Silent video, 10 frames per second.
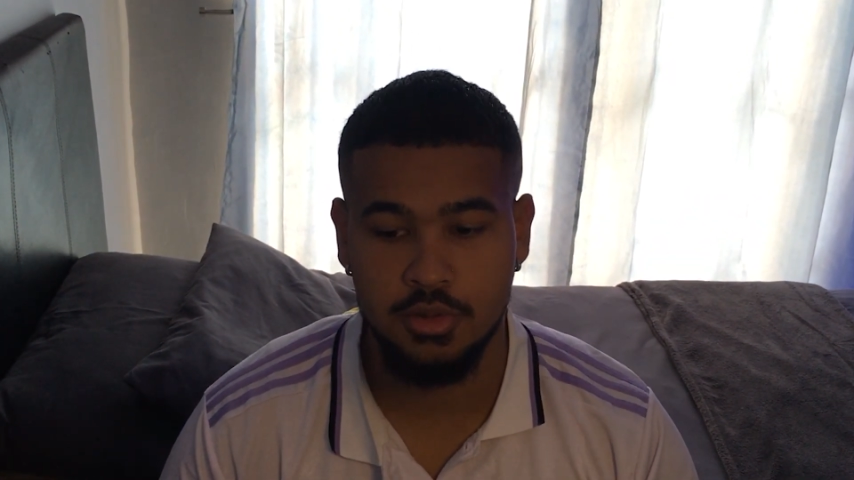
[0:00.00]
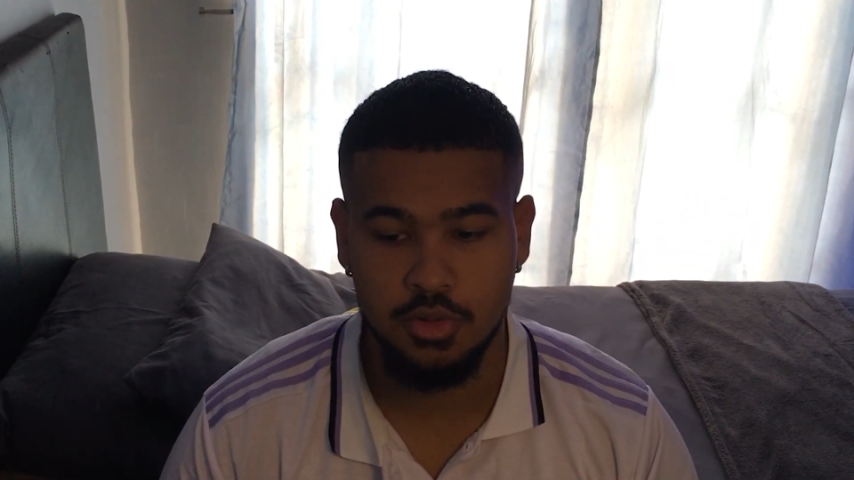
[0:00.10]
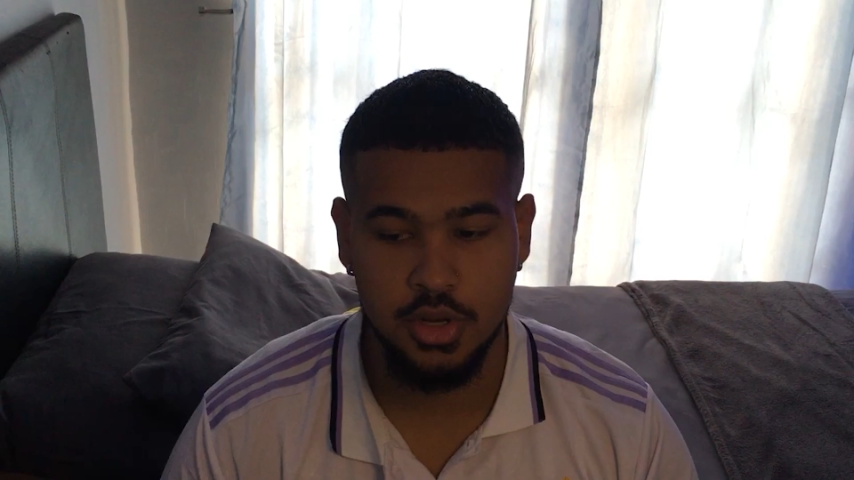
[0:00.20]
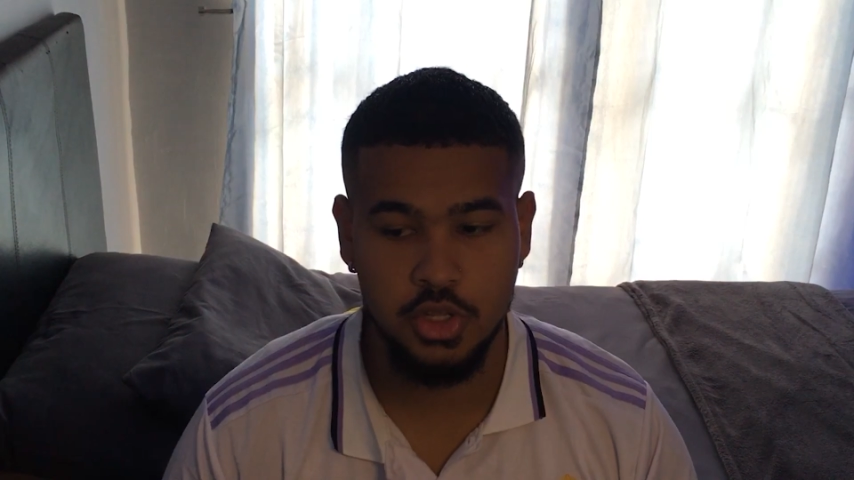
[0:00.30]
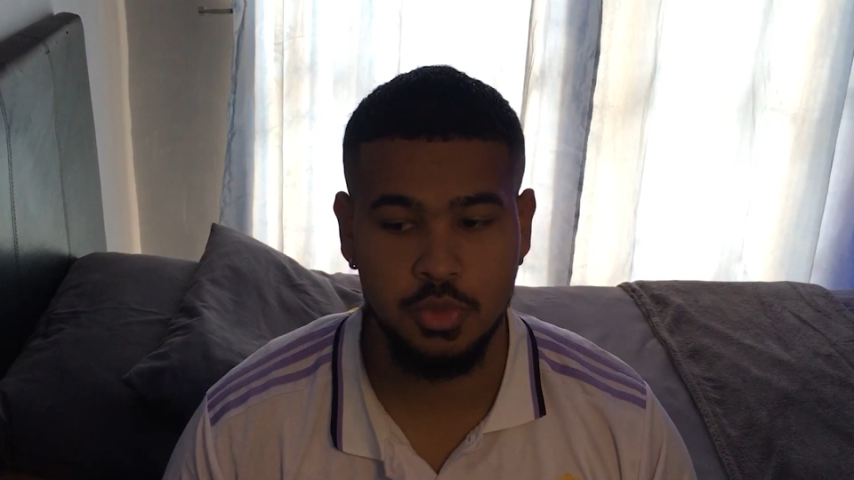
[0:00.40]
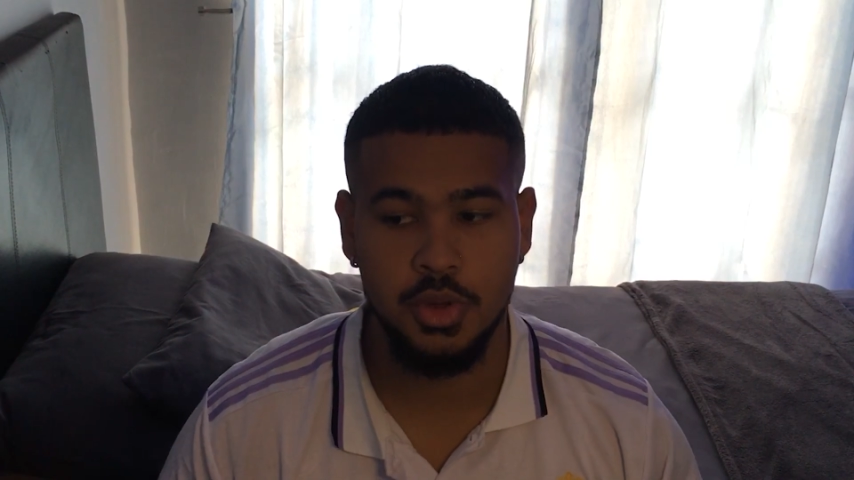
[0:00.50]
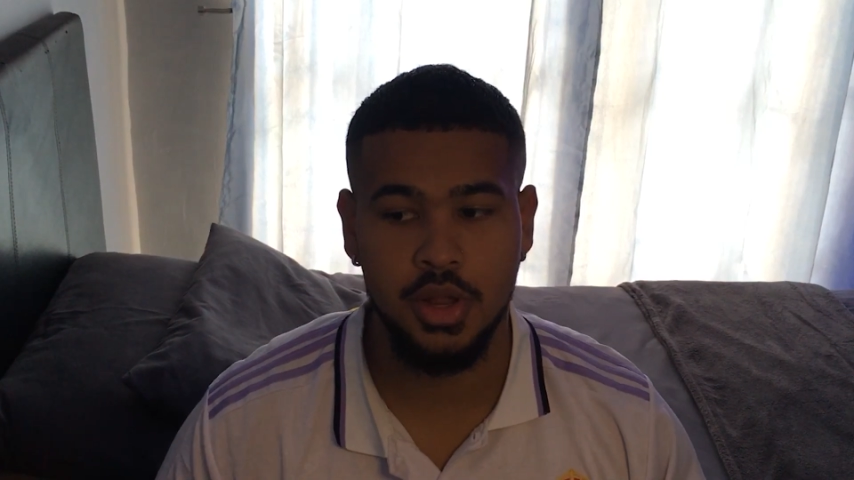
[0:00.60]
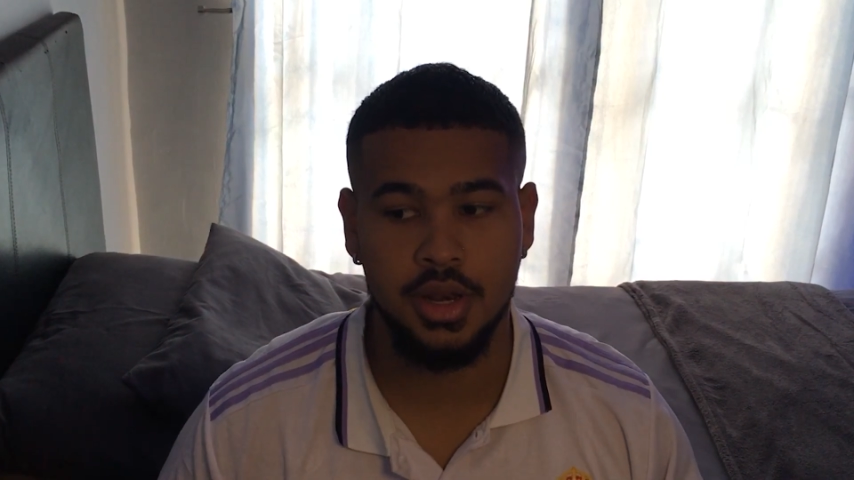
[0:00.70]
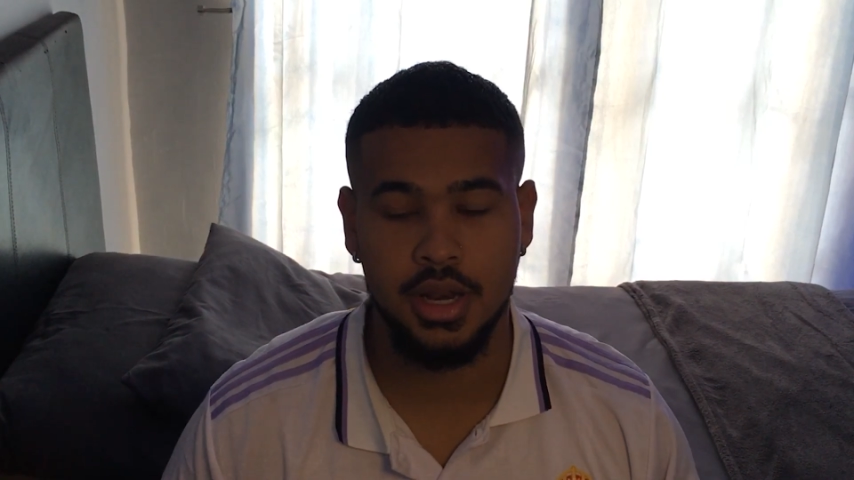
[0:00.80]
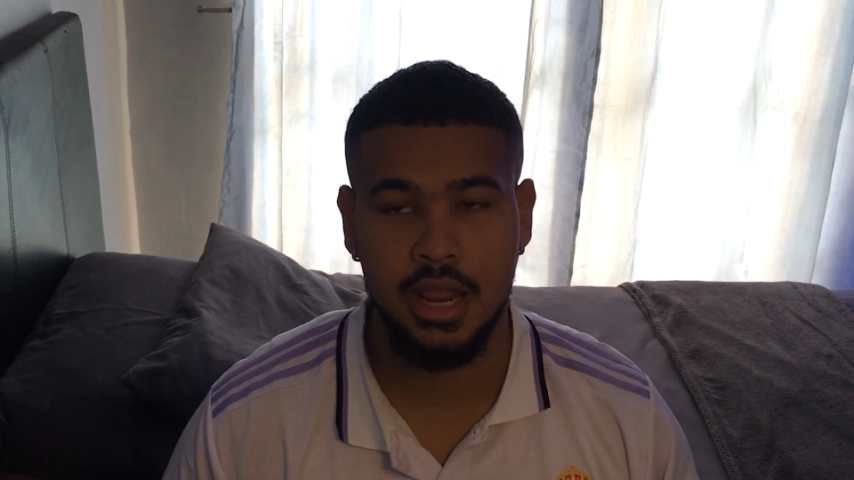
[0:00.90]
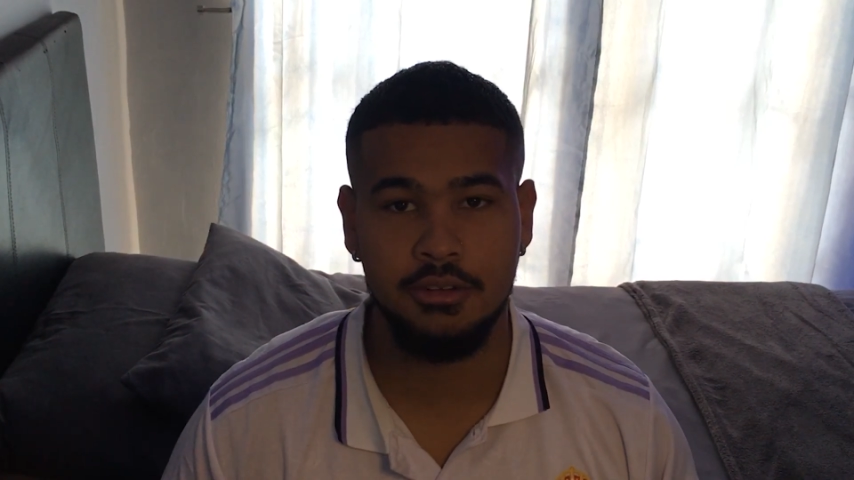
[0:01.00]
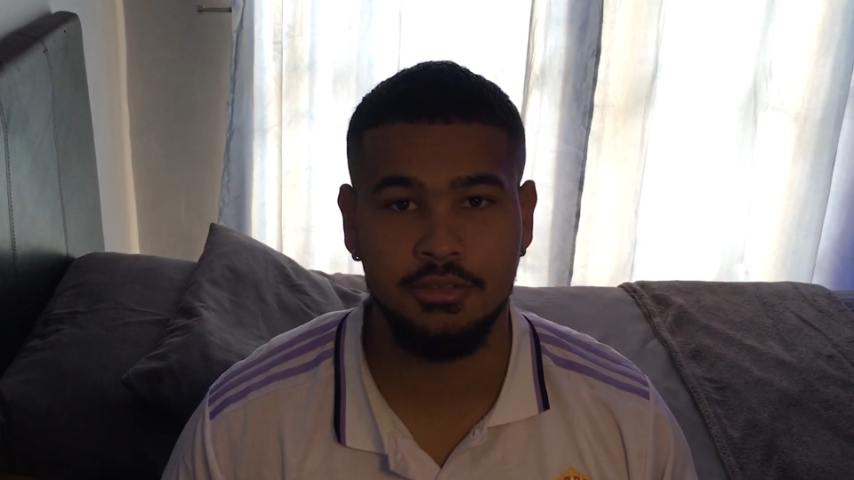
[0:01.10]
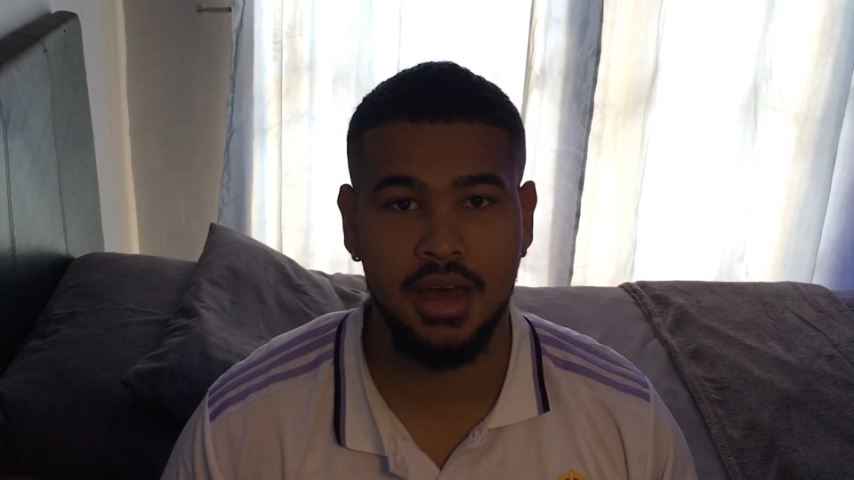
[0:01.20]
if you need to be on Rain